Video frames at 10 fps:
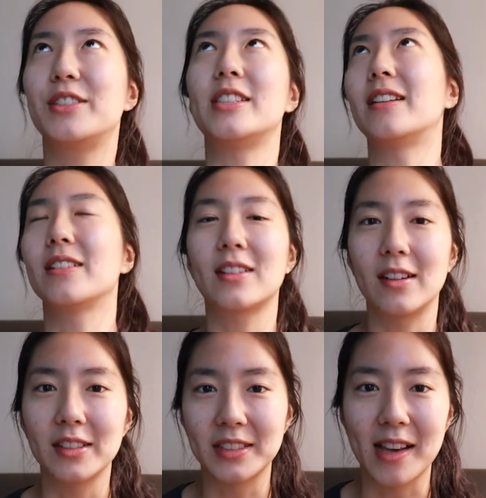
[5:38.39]
Gender
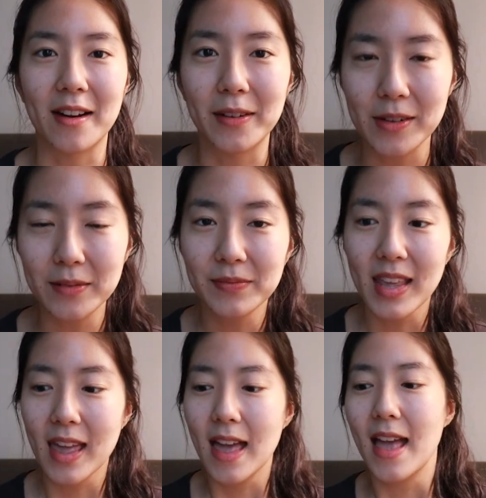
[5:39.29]
colors, I don't know.
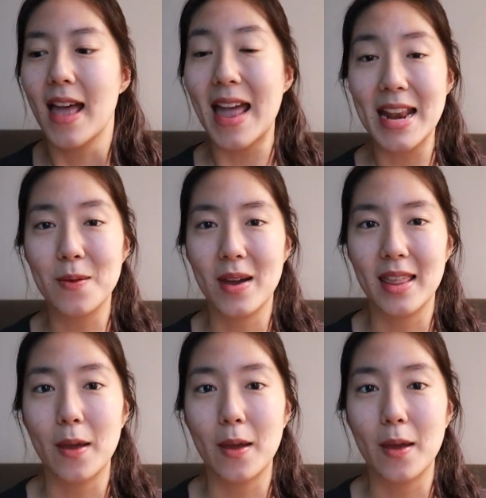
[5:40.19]
Anyway,